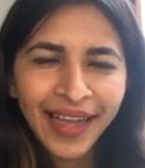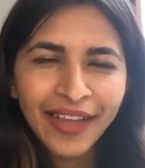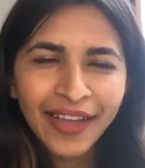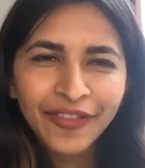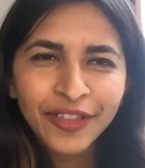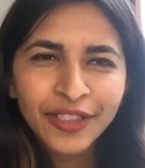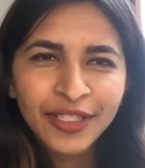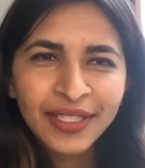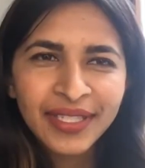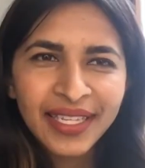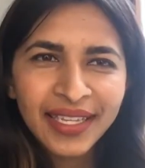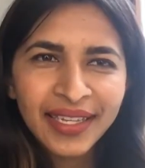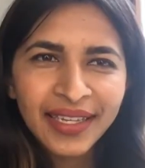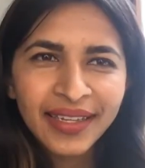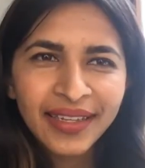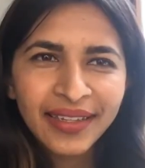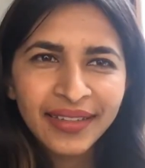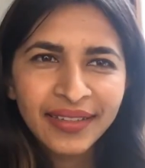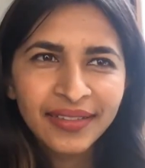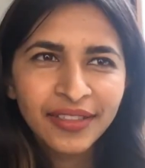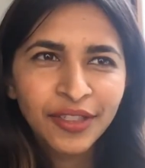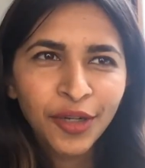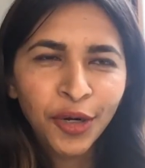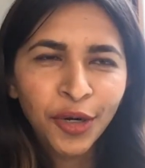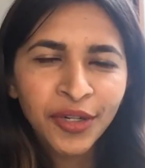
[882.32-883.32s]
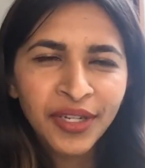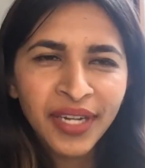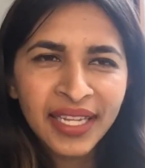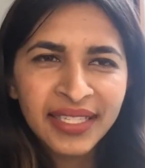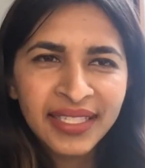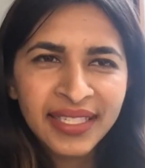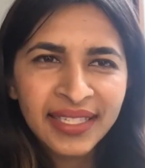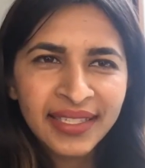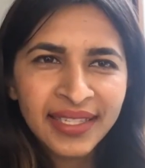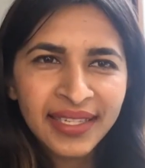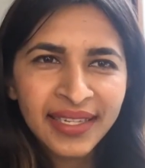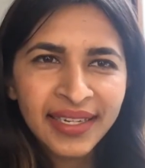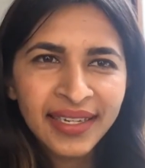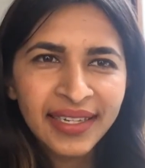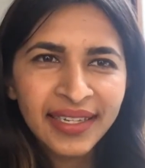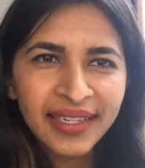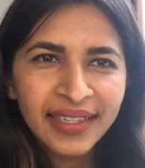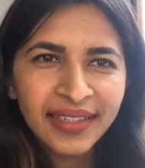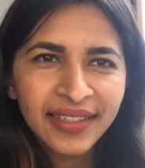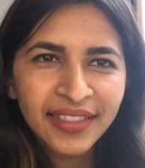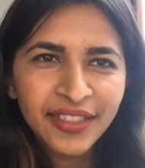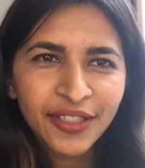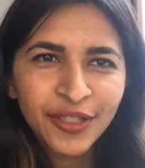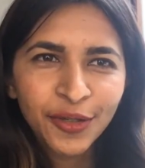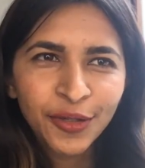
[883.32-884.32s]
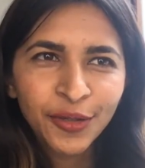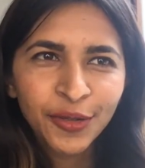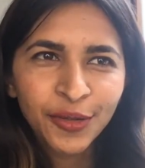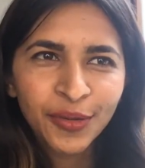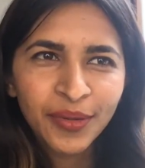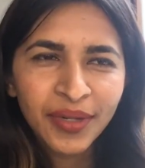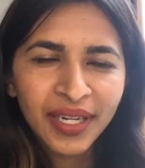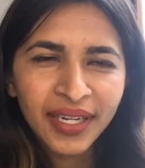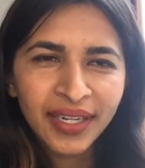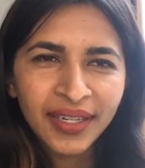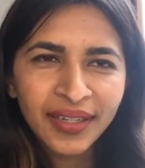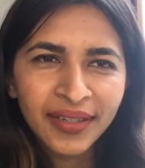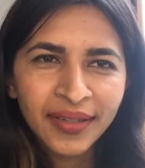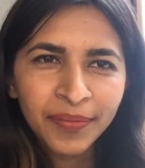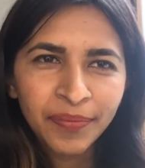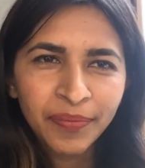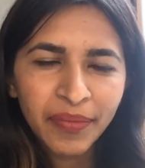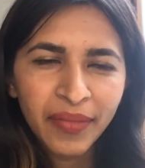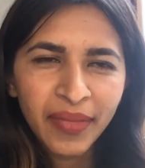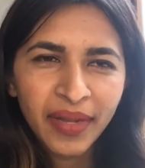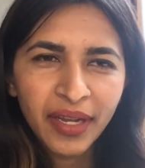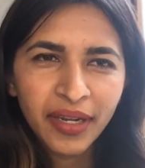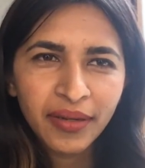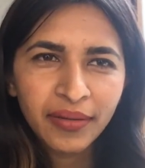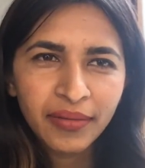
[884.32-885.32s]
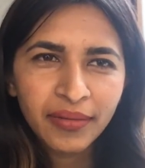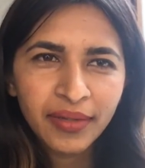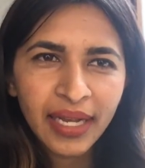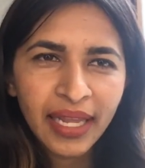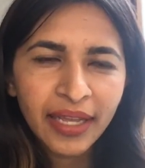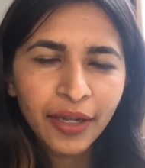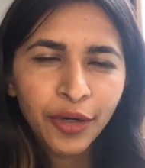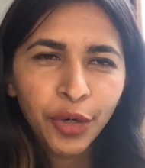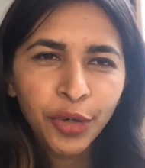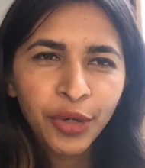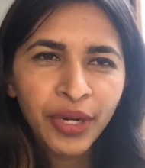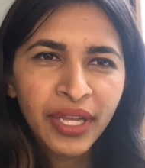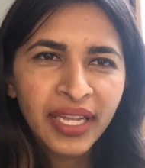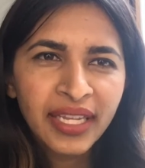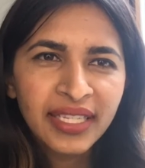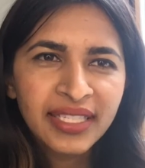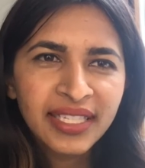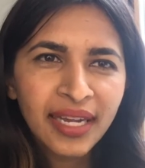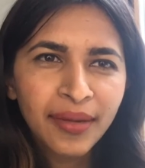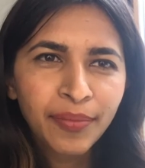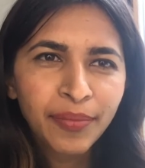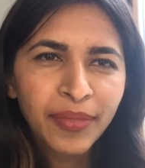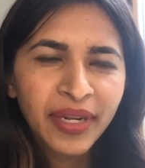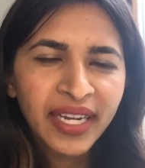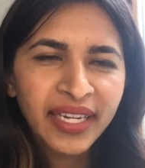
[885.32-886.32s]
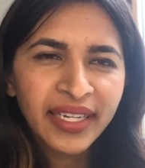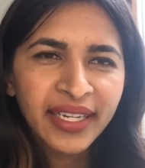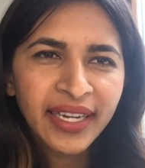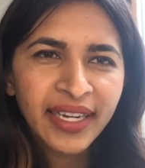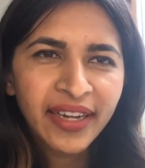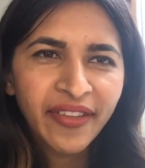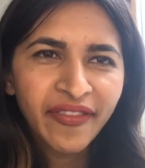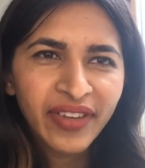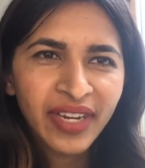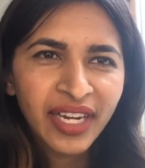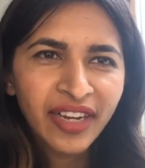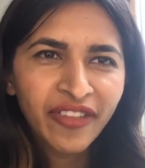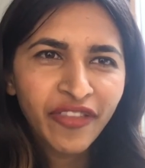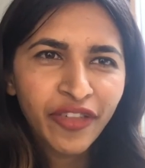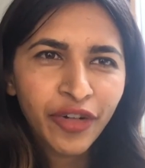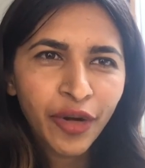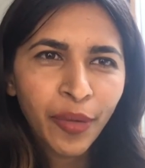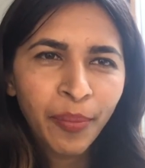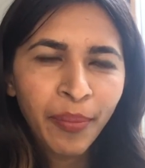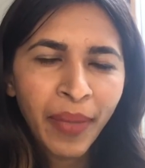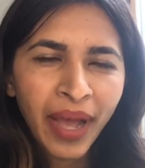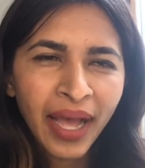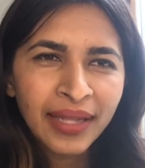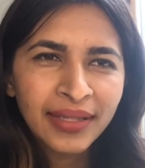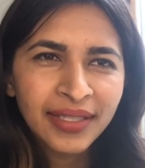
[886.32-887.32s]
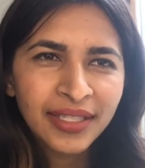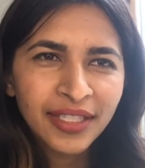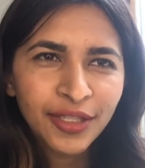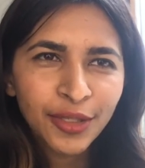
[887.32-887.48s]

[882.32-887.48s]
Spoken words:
would say not necessarily. So like coding is completely different from maths.